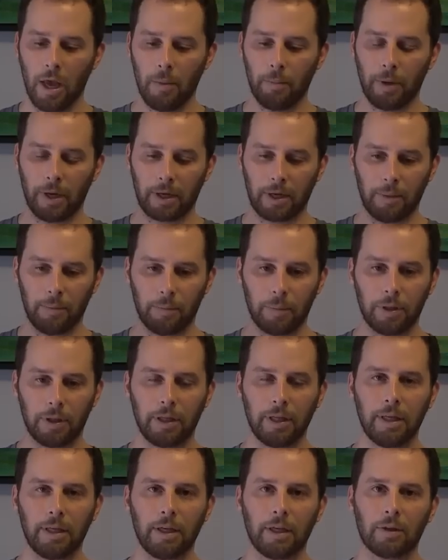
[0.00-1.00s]
but
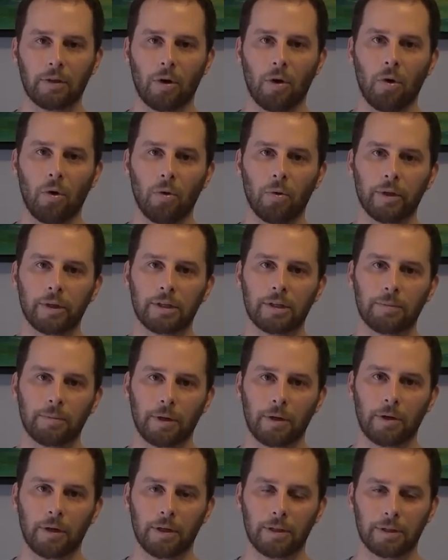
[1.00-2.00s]
completing the whole
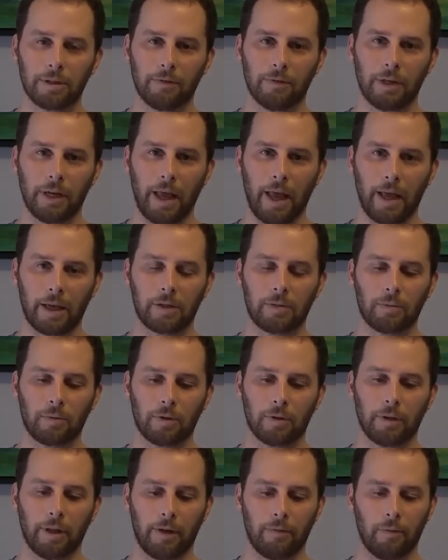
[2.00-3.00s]
experience of an
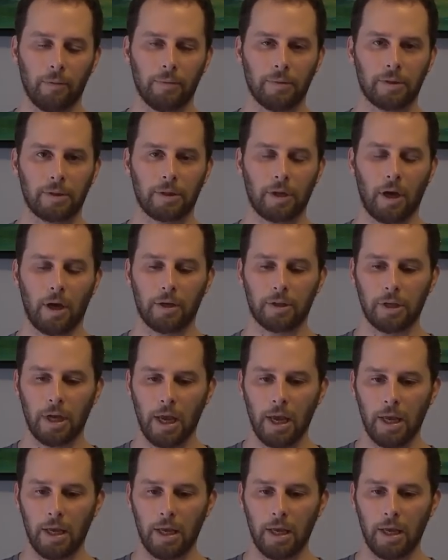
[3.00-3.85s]
expert level massage